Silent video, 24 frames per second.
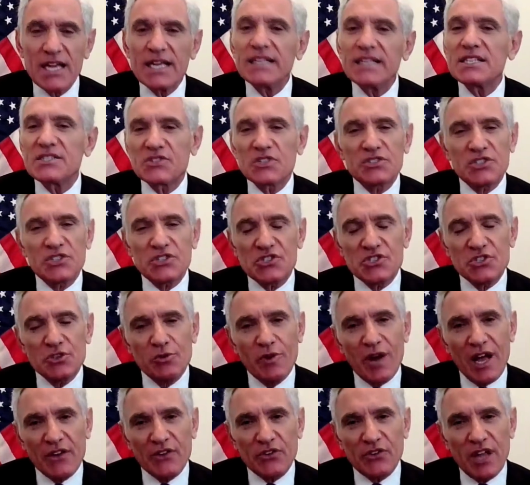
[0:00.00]
These are just
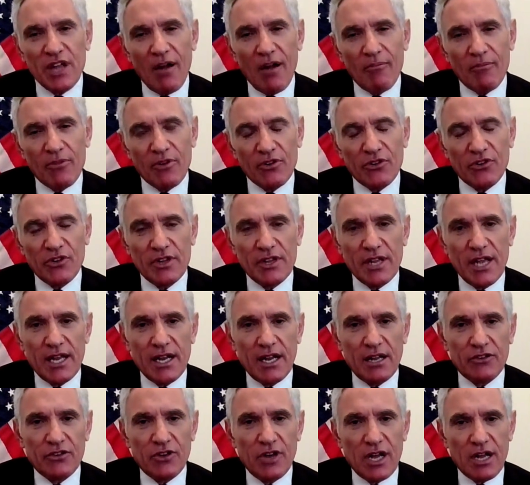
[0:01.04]
US numbers, and then
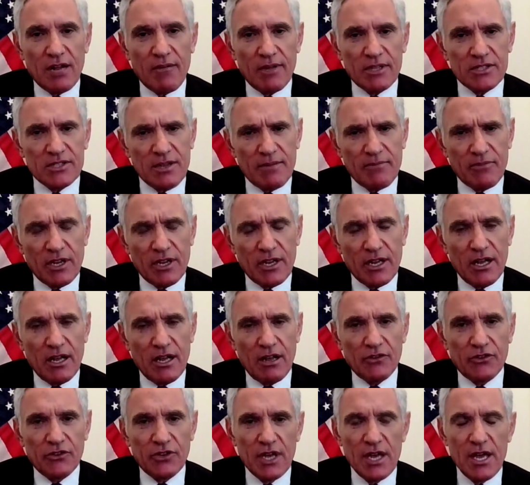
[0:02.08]
I'll talk about something
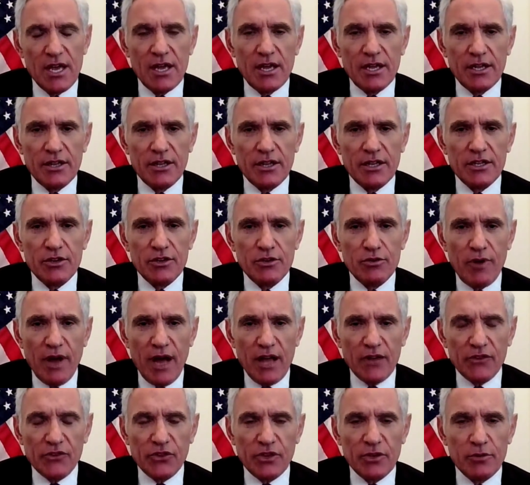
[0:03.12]
else. In the
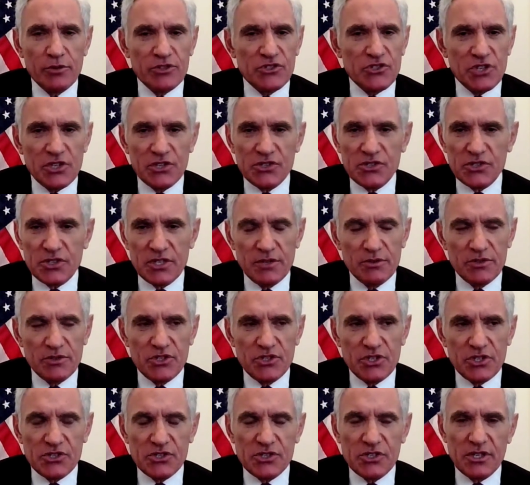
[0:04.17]
US, it was just
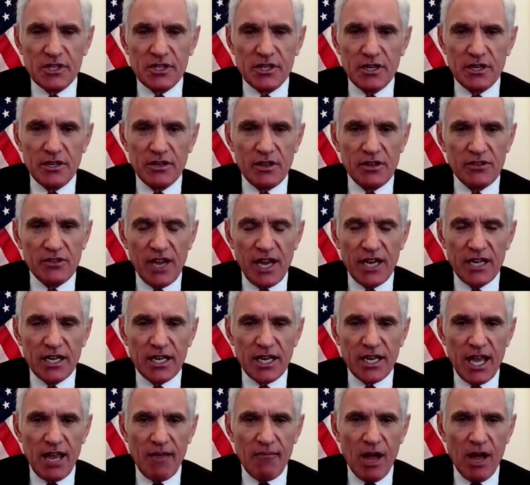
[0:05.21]
the
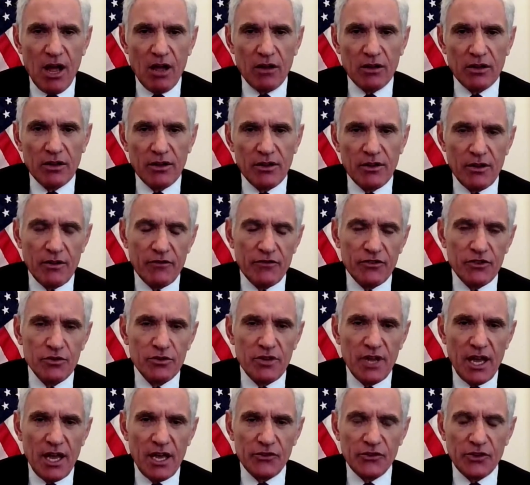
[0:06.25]
data came out a few
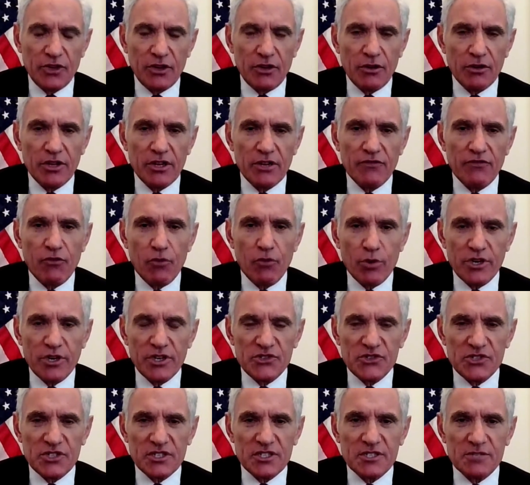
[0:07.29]
days ago that
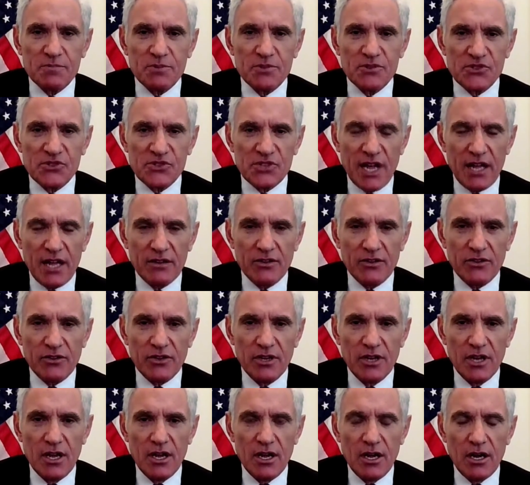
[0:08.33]
46%
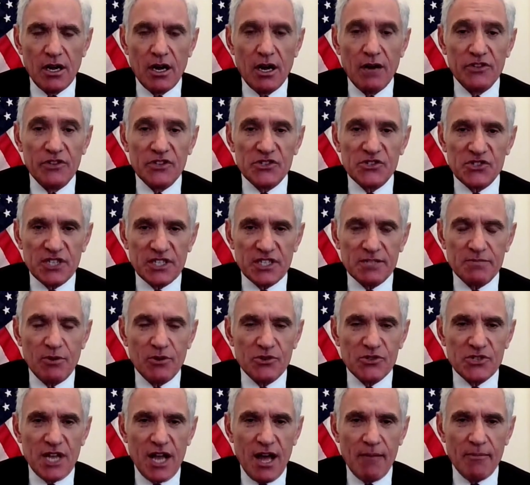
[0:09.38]
of the 6
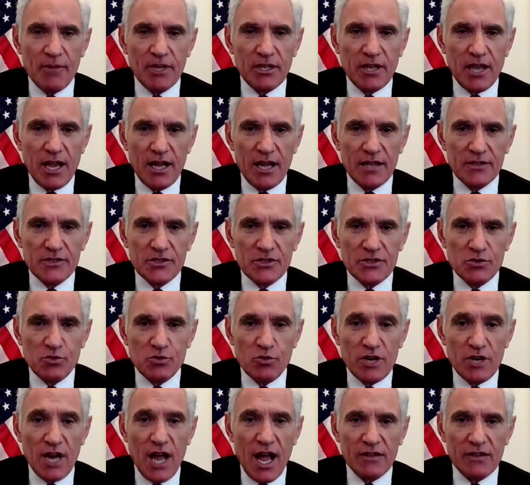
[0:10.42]
most common cancers
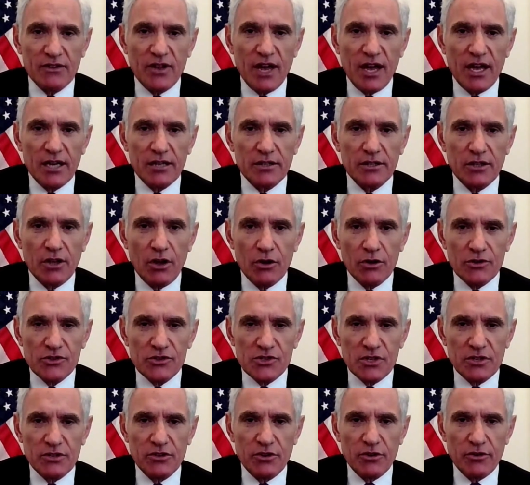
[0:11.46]
were not
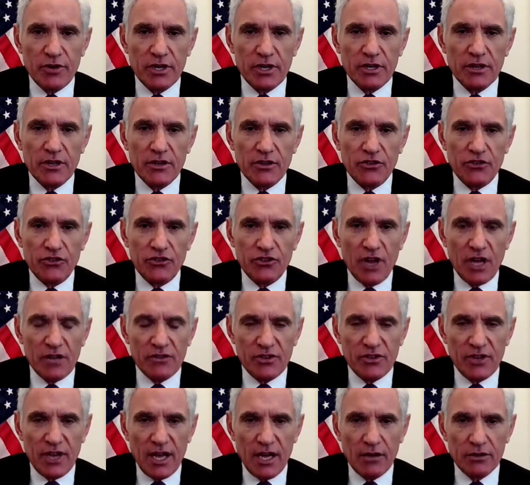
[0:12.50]
diagnosed during this
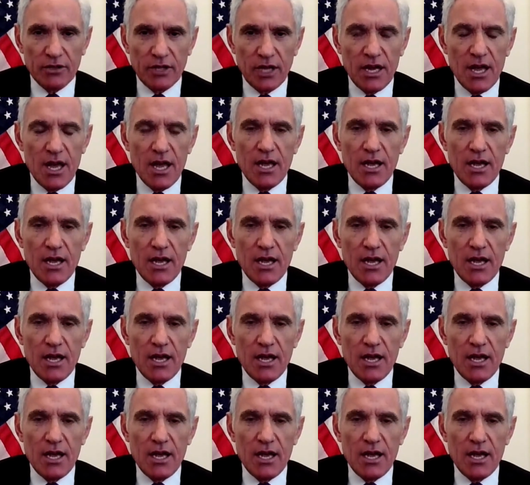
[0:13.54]
shutdown.